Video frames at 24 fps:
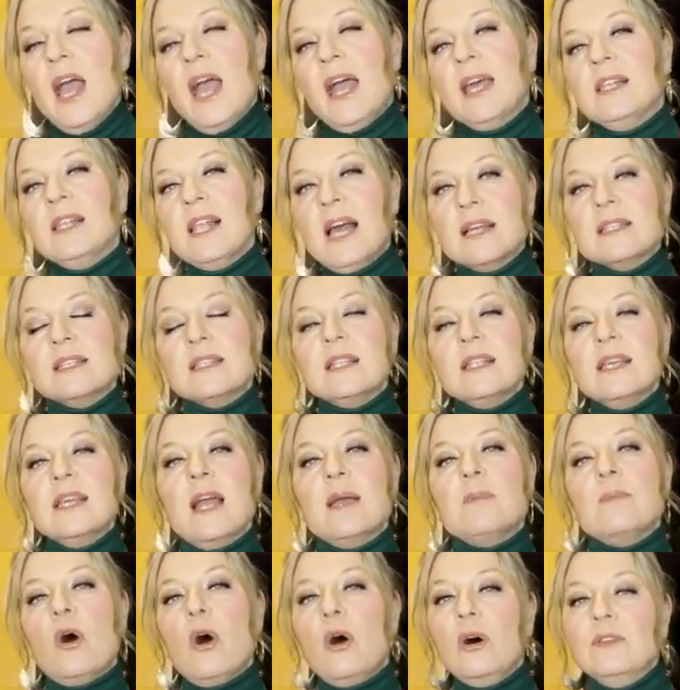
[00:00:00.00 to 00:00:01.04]
And lastly,
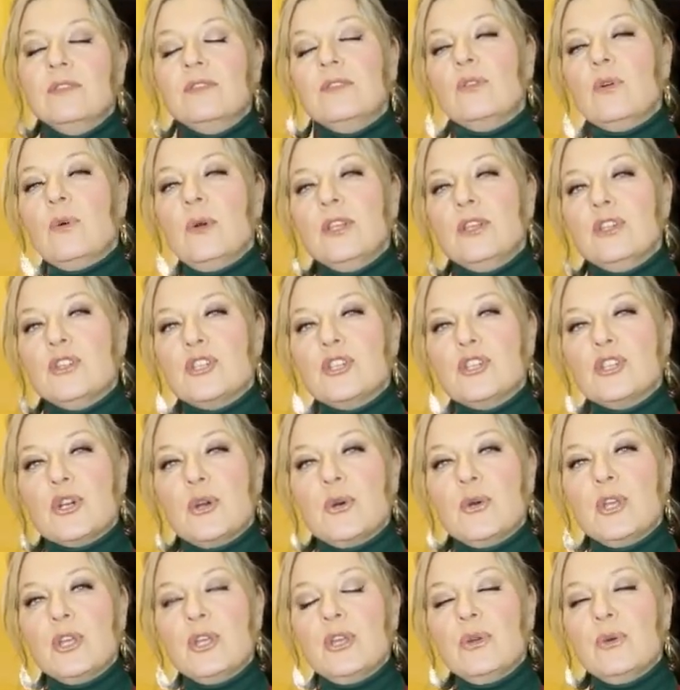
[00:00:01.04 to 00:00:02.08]
I'm also going to
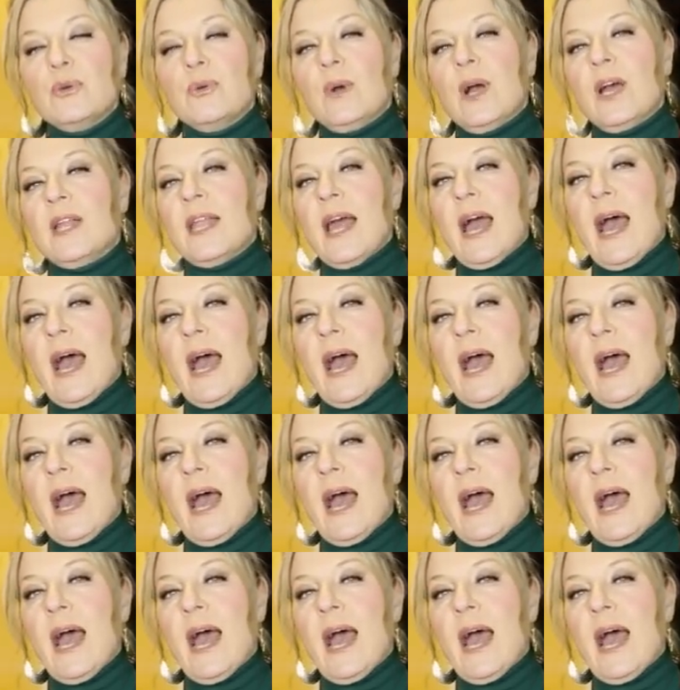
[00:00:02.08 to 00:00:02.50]
show you an